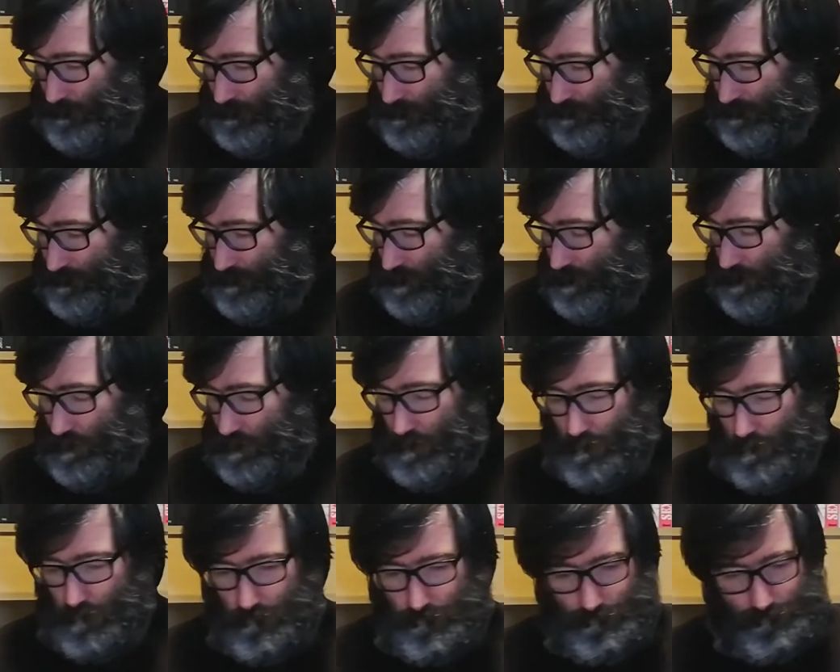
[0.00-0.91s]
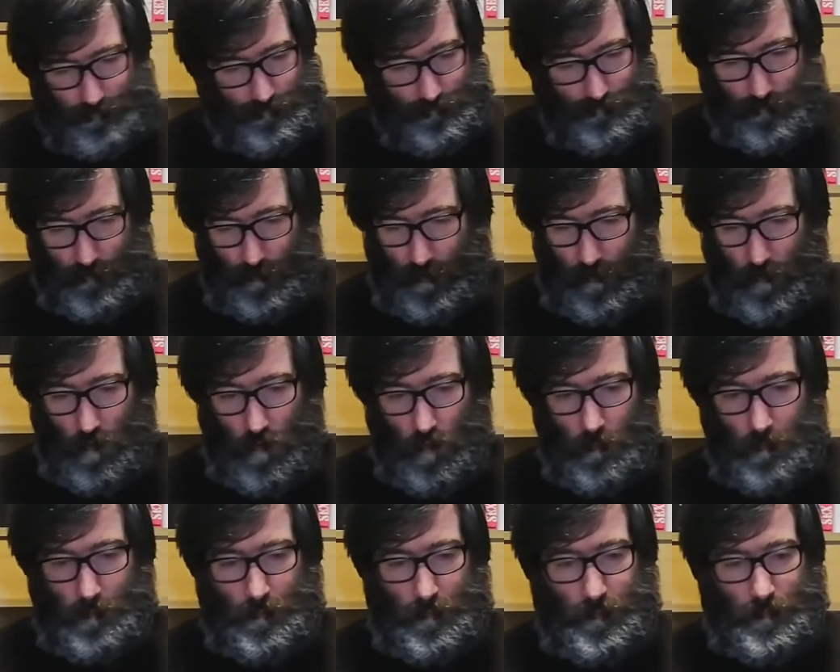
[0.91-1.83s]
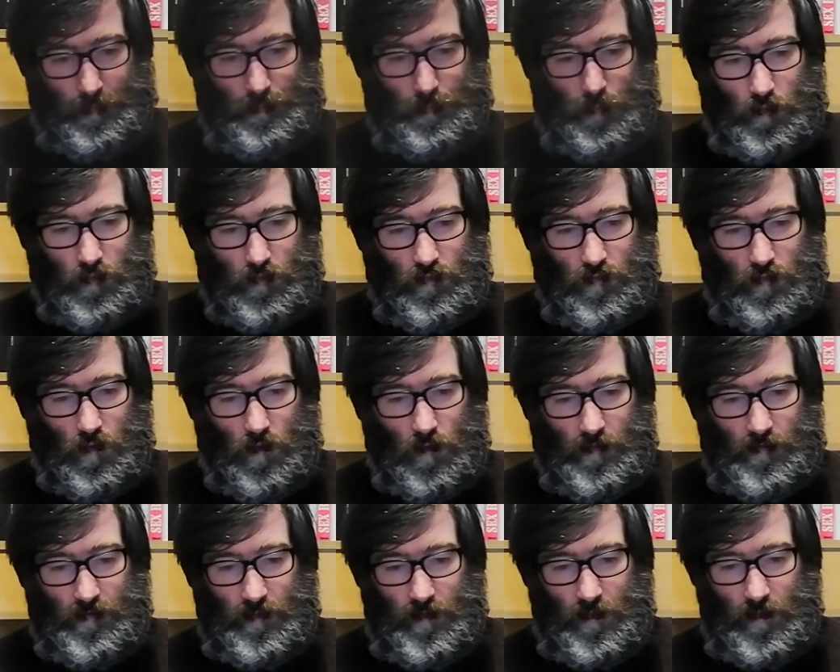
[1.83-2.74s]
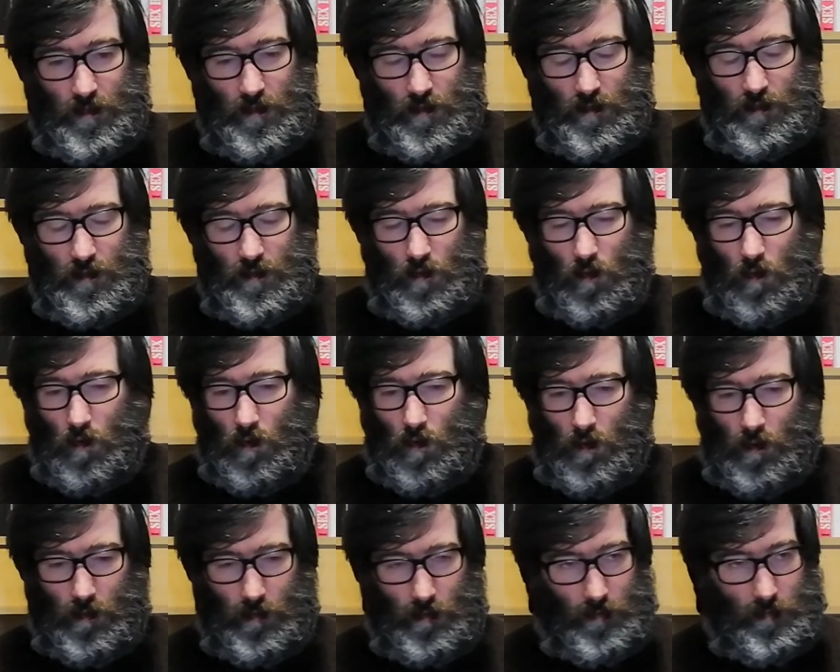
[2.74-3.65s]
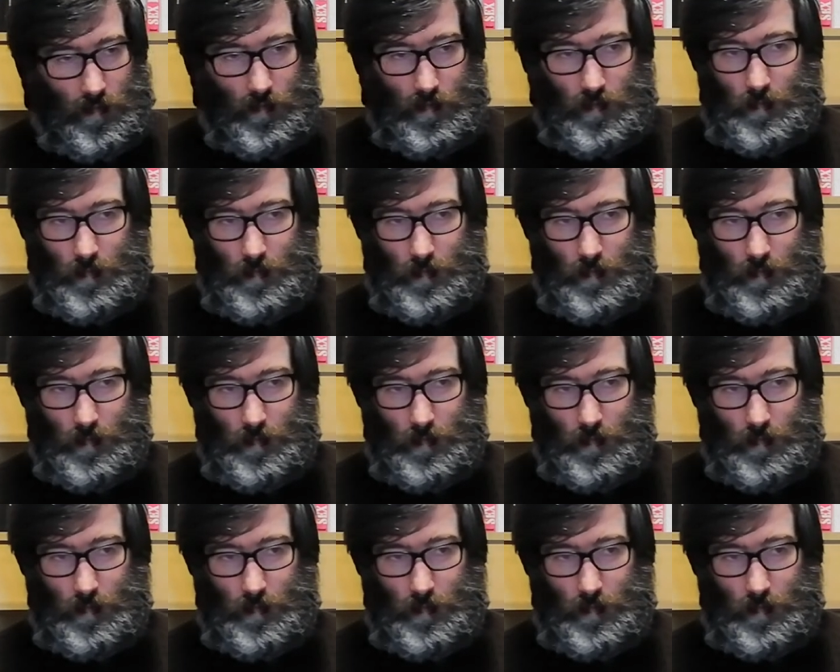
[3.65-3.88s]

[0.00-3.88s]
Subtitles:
So I hope Postcrossing or